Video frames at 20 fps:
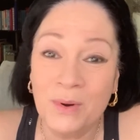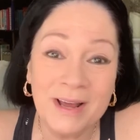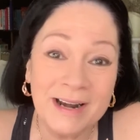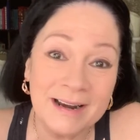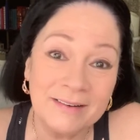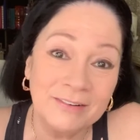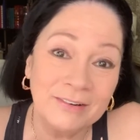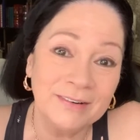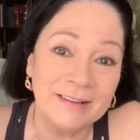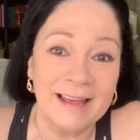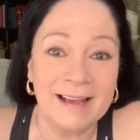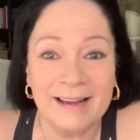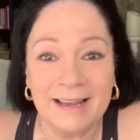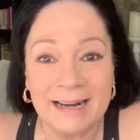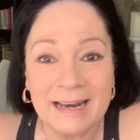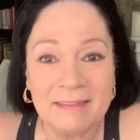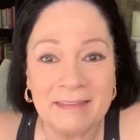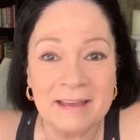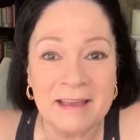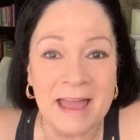whatever, that
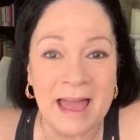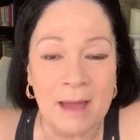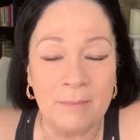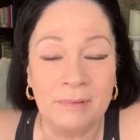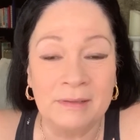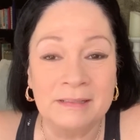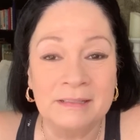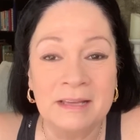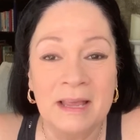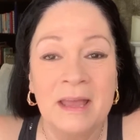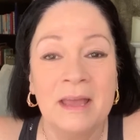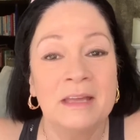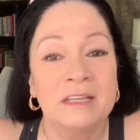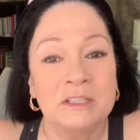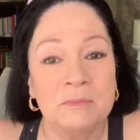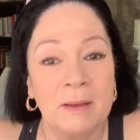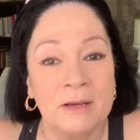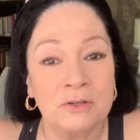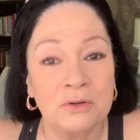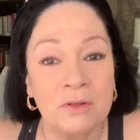kind of thing happens.
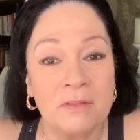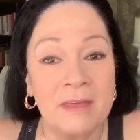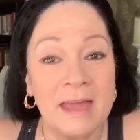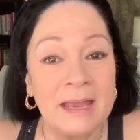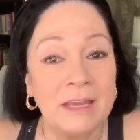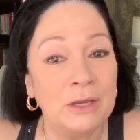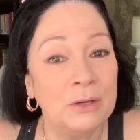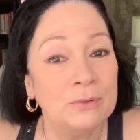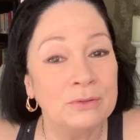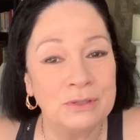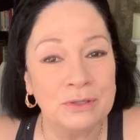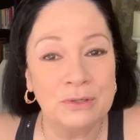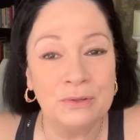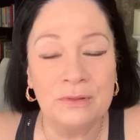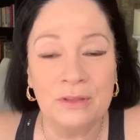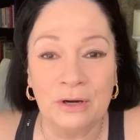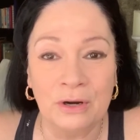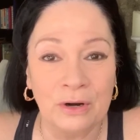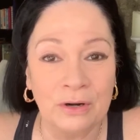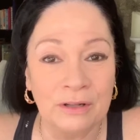Special thank you
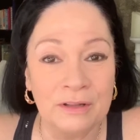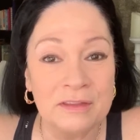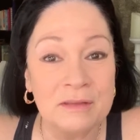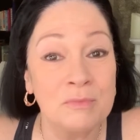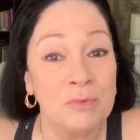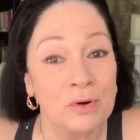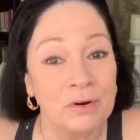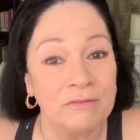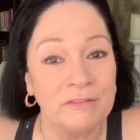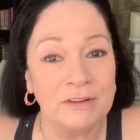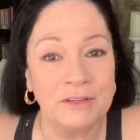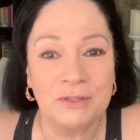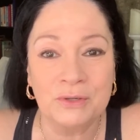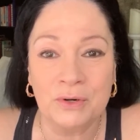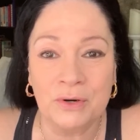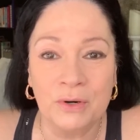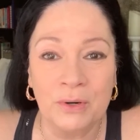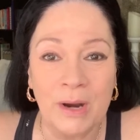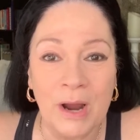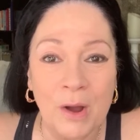to the girl at the Morphe
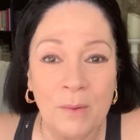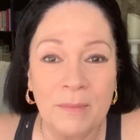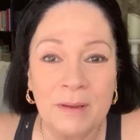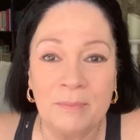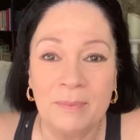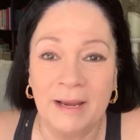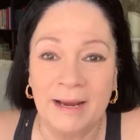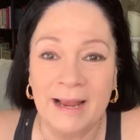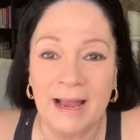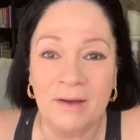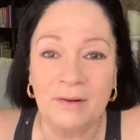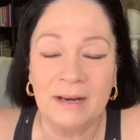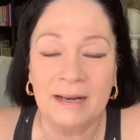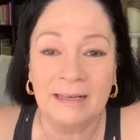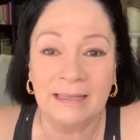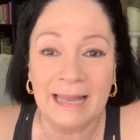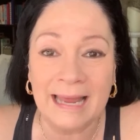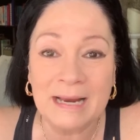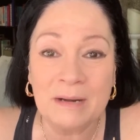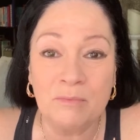store who helped me pick out
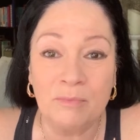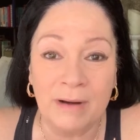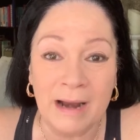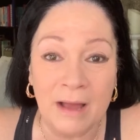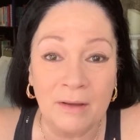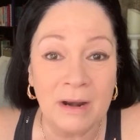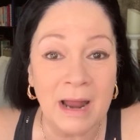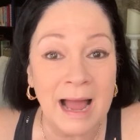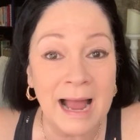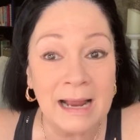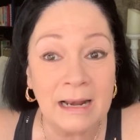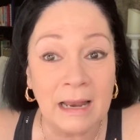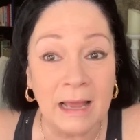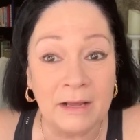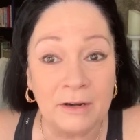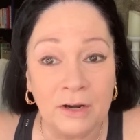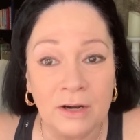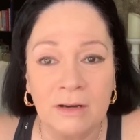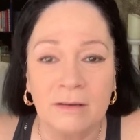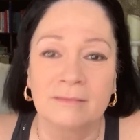a light brown
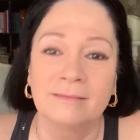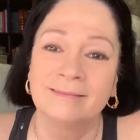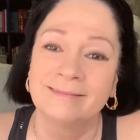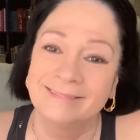eyeliner.